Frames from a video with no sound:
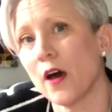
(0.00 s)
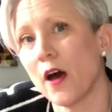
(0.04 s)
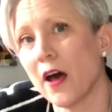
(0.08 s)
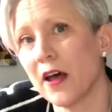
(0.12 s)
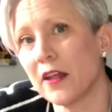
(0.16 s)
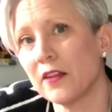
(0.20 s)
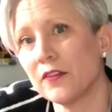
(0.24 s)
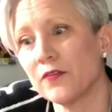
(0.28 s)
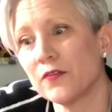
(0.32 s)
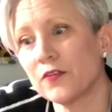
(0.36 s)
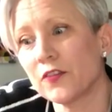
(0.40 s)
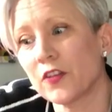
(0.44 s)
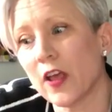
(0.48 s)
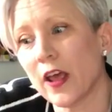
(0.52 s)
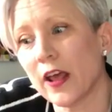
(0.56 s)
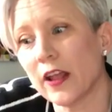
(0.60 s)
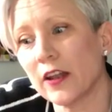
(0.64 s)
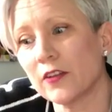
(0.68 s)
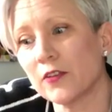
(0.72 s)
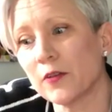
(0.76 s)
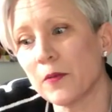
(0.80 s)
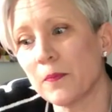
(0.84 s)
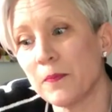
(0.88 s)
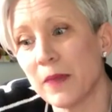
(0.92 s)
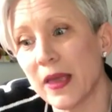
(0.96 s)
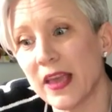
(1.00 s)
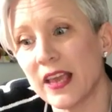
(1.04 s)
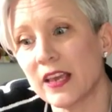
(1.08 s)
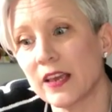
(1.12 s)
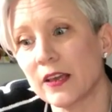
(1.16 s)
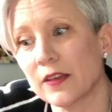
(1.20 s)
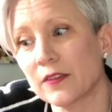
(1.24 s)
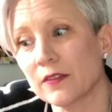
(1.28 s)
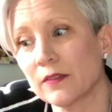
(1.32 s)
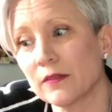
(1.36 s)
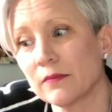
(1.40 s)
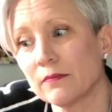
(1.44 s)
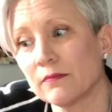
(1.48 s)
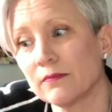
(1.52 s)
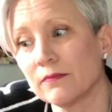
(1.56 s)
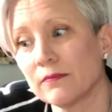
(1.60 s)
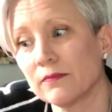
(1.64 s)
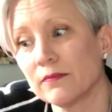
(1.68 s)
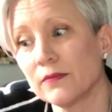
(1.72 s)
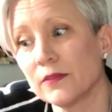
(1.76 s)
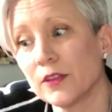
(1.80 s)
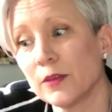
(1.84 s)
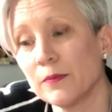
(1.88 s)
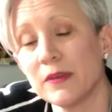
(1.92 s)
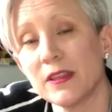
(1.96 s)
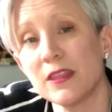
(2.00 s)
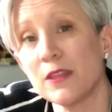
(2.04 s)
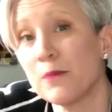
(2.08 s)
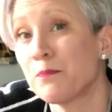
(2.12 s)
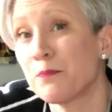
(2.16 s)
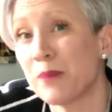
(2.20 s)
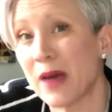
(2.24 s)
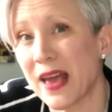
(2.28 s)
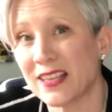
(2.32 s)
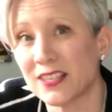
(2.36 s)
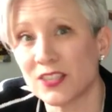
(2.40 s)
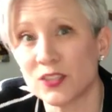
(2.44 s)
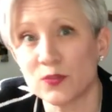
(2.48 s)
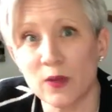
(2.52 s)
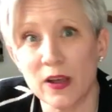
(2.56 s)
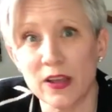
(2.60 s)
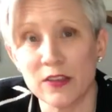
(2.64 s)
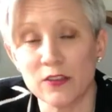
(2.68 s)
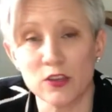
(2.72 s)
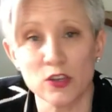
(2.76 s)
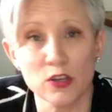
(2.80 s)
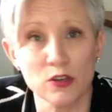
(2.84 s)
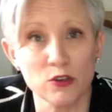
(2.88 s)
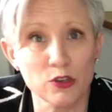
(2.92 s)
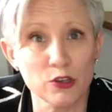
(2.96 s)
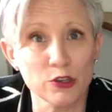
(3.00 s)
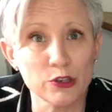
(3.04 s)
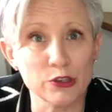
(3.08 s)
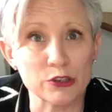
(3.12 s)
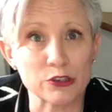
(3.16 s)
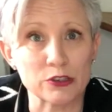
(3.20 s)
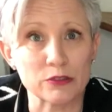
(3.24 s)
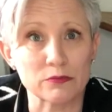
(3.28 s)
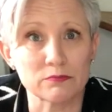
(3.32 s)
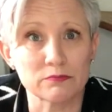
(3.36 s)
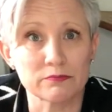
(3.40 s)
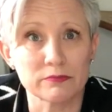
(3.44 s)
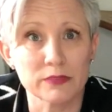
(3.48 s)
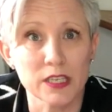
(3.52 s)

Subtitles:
and make them in the best way that you could.